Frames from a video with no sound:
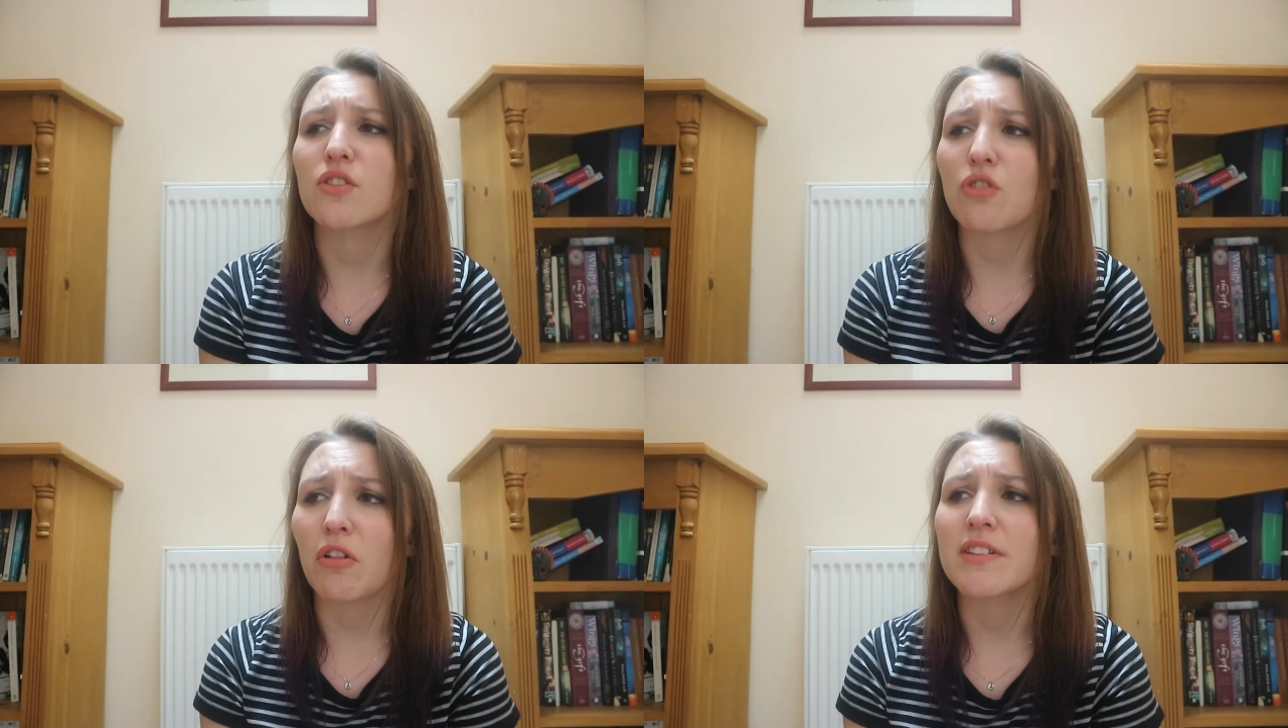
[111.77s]
a
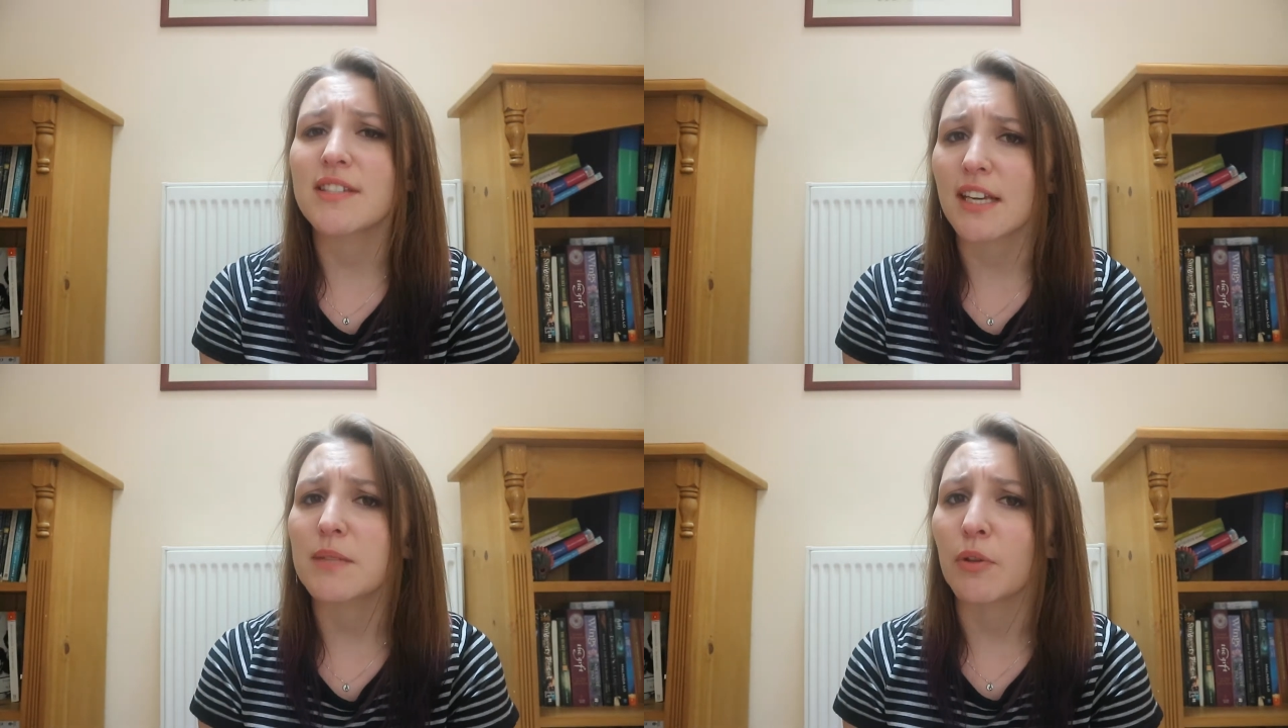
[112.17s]
solid
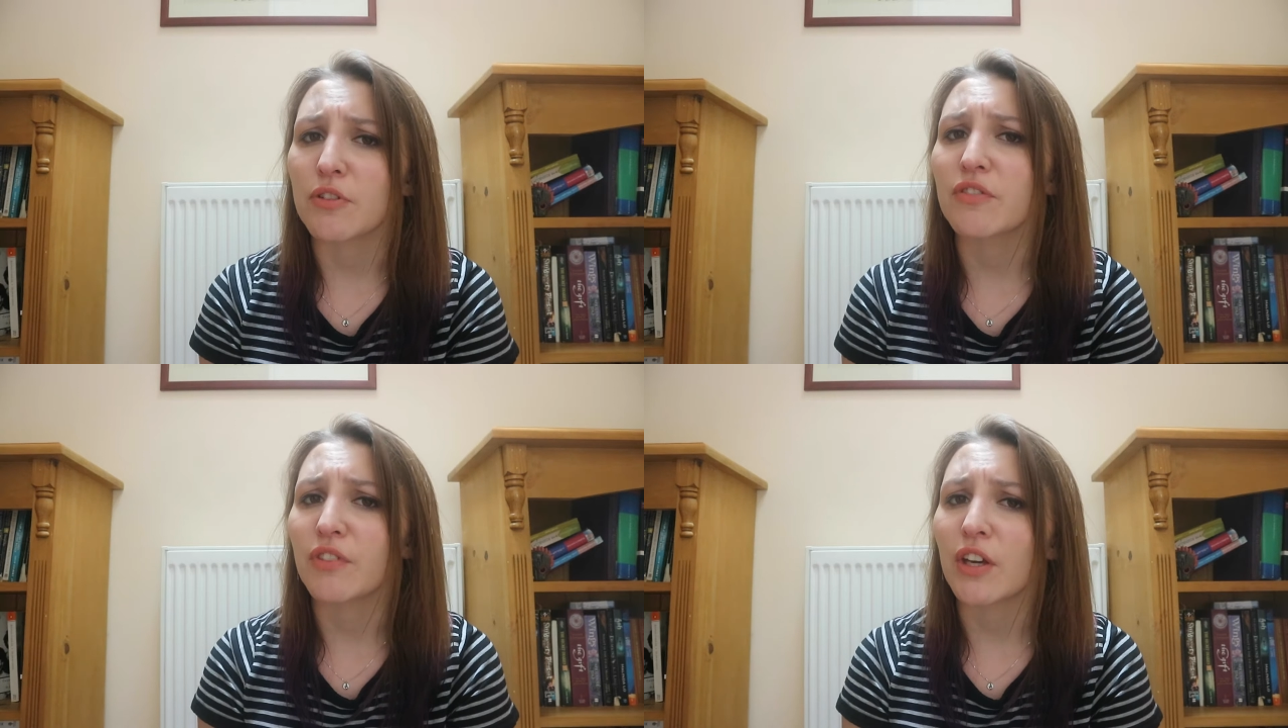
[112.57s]
6
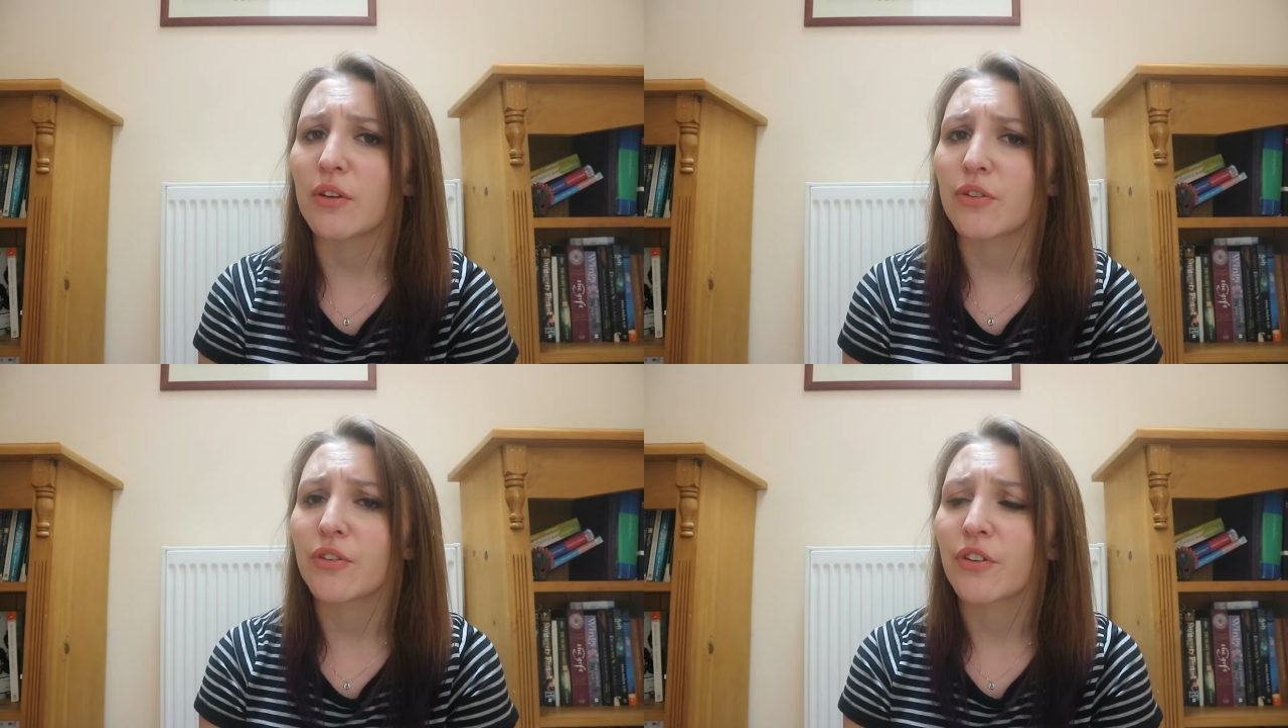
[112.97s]
months of
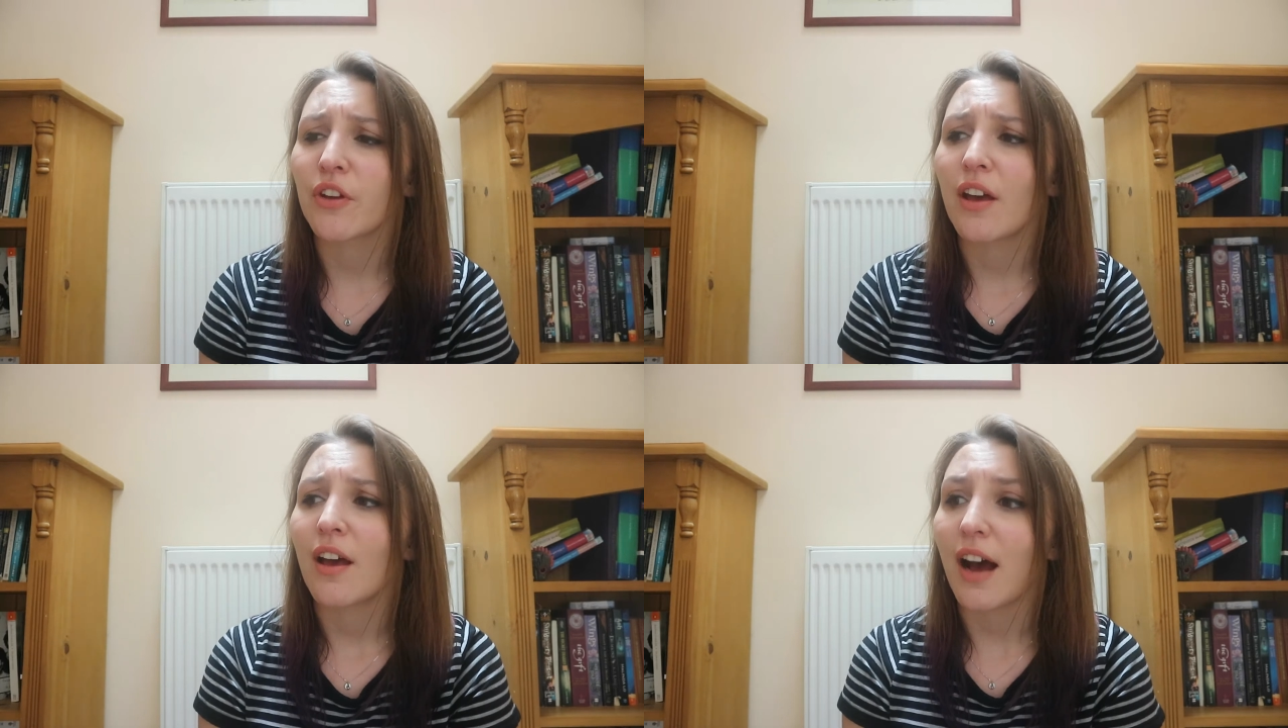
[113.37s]
use
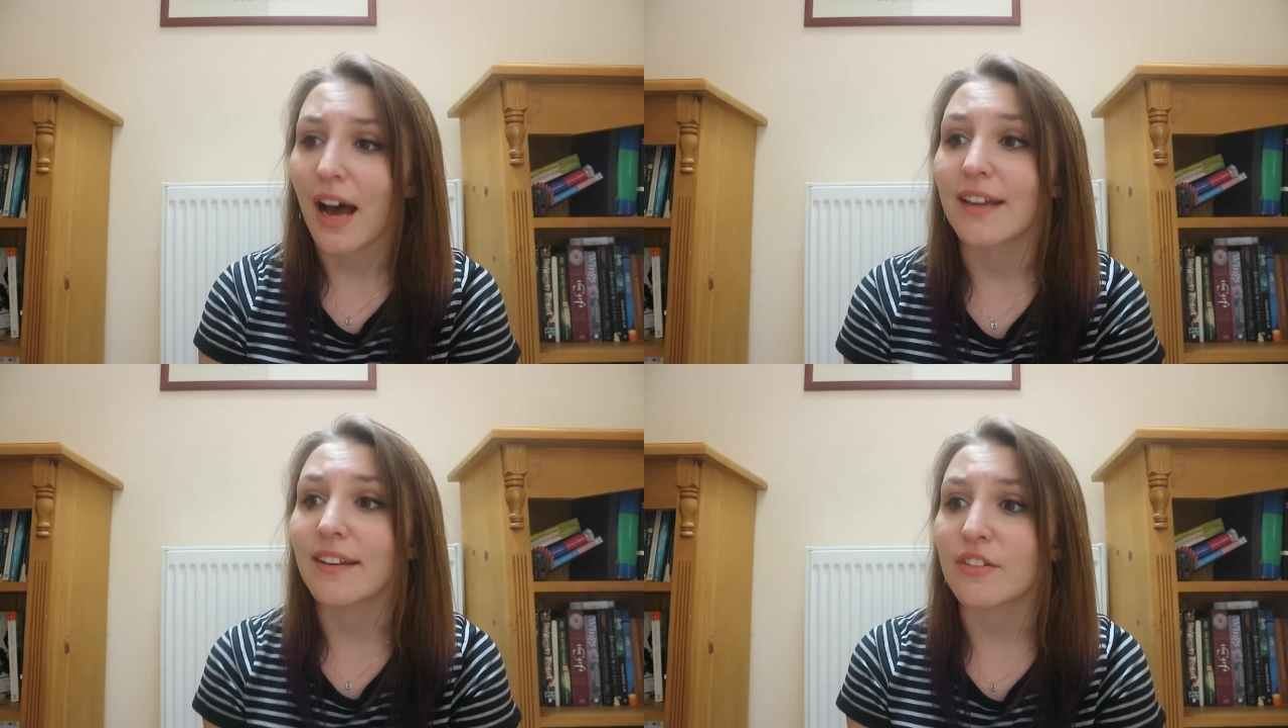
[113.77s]

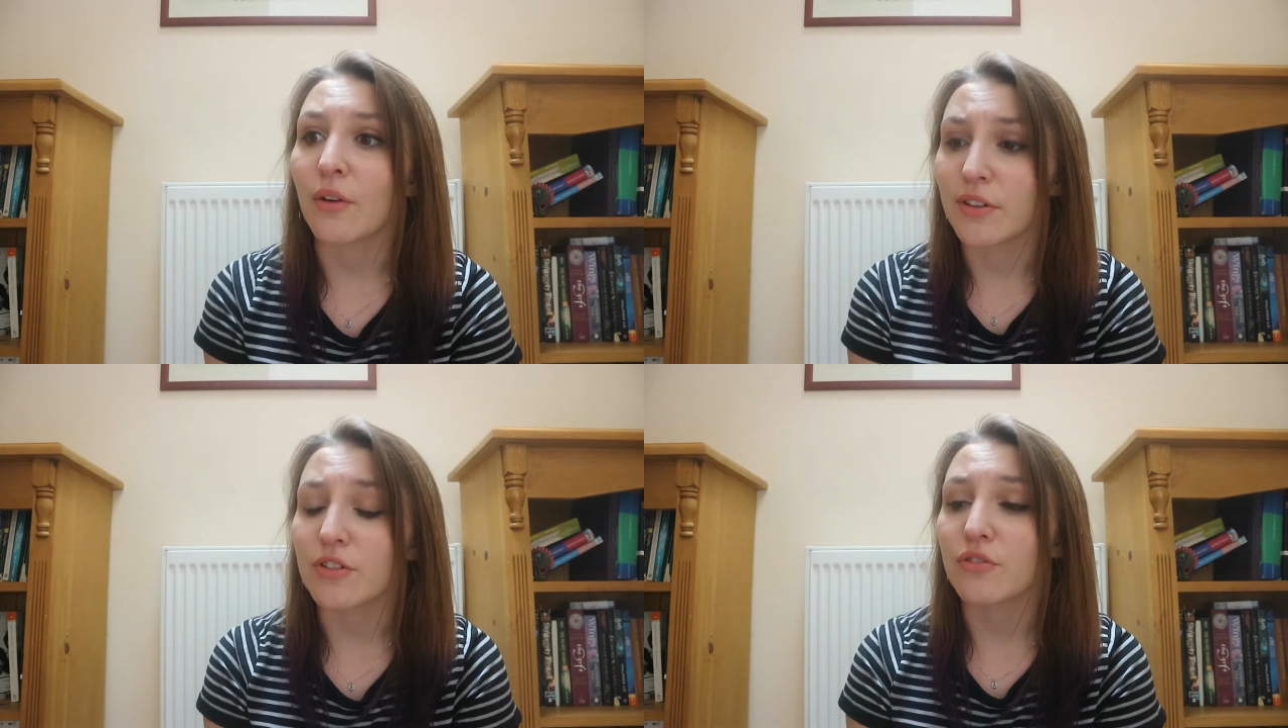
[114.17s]
and it's
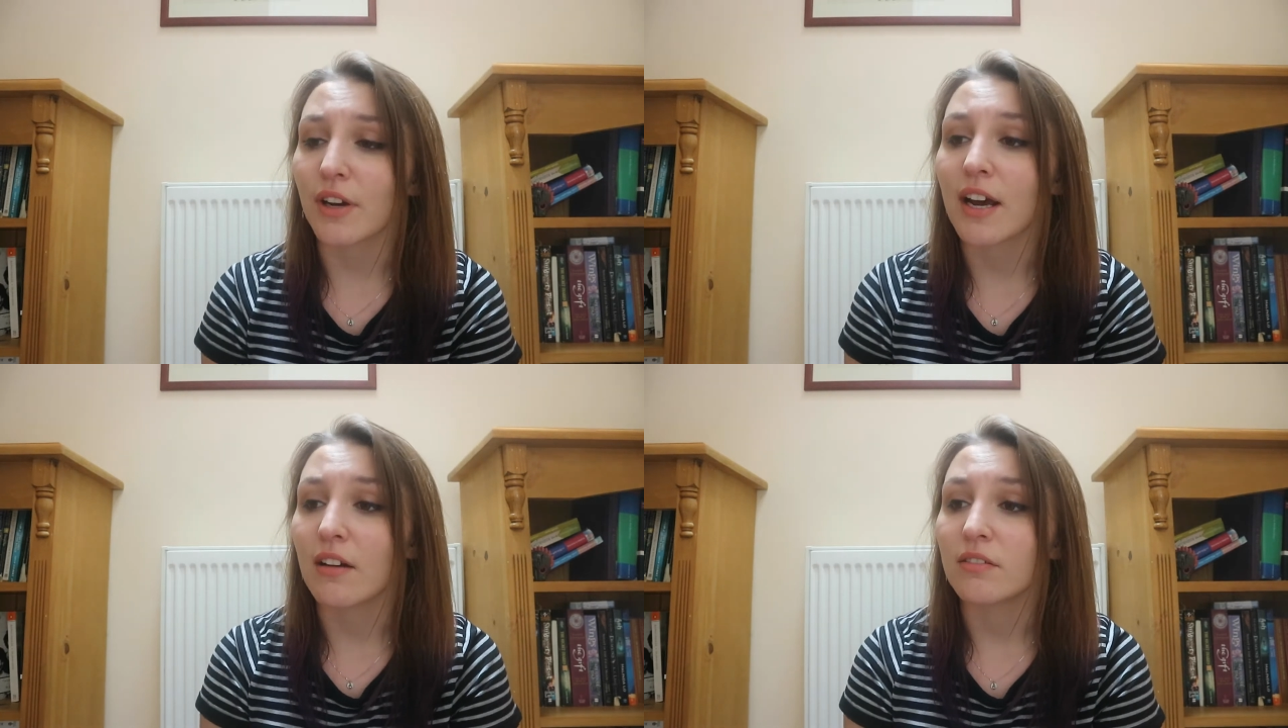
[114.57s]
only just
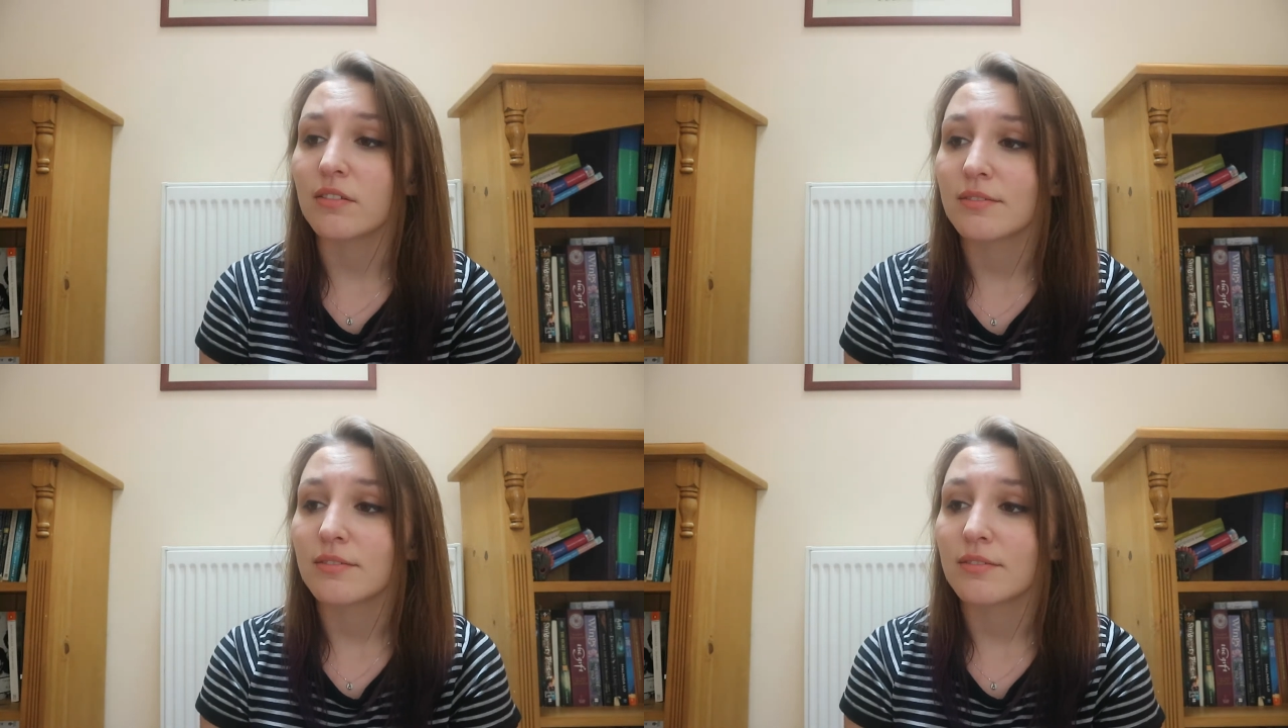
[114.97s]
run out.